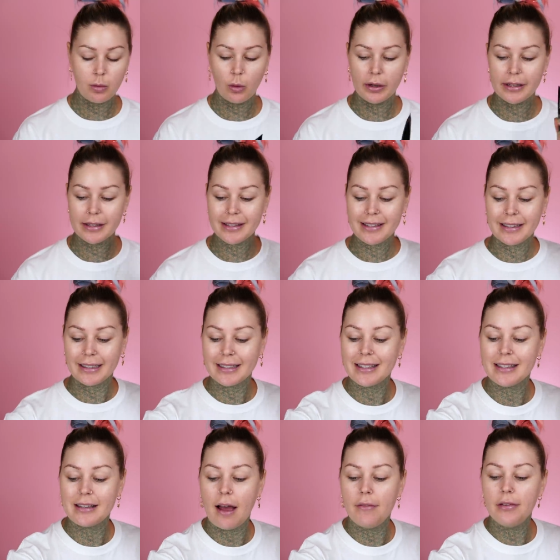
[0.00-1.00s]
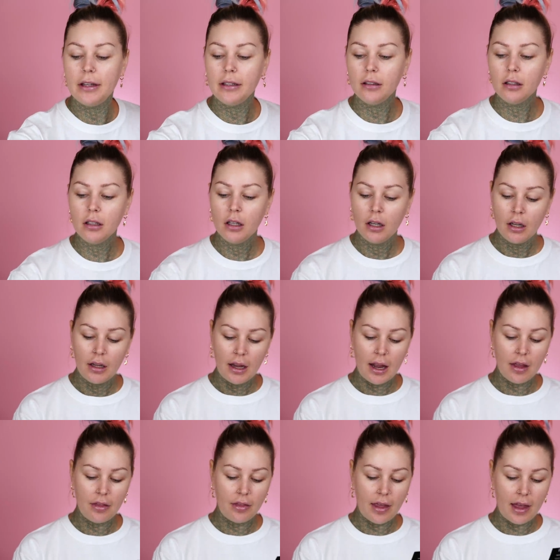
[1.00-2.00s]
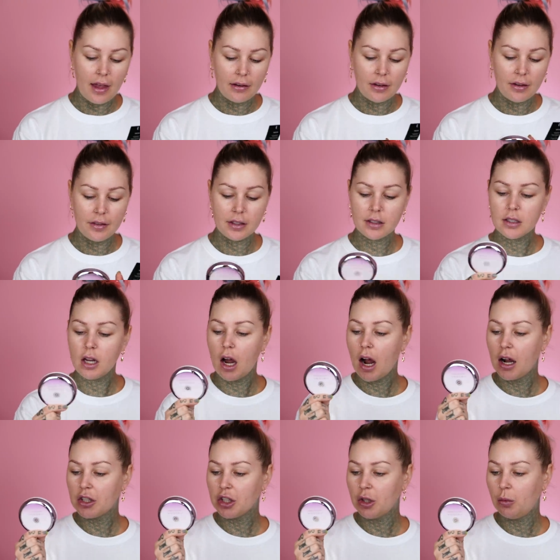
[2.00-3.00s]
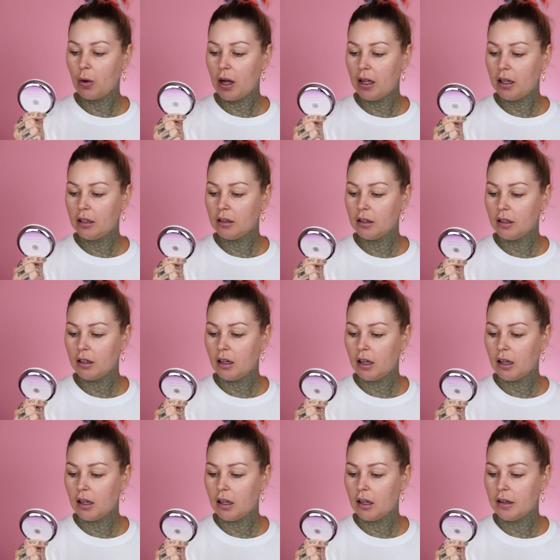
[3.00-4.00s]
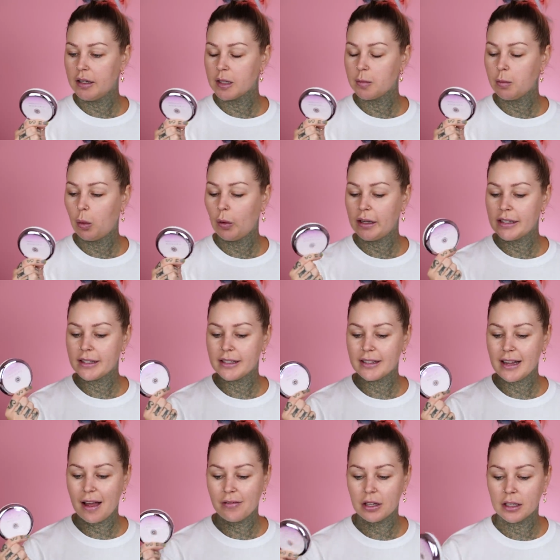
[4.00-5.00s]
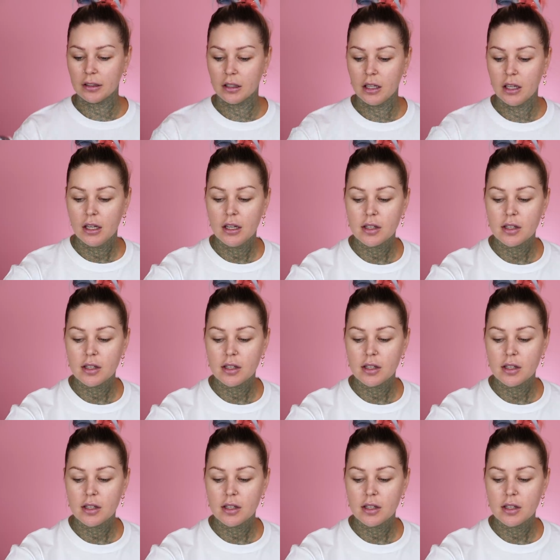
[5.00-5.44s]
0.67. And then this Tatcha one is 0.7.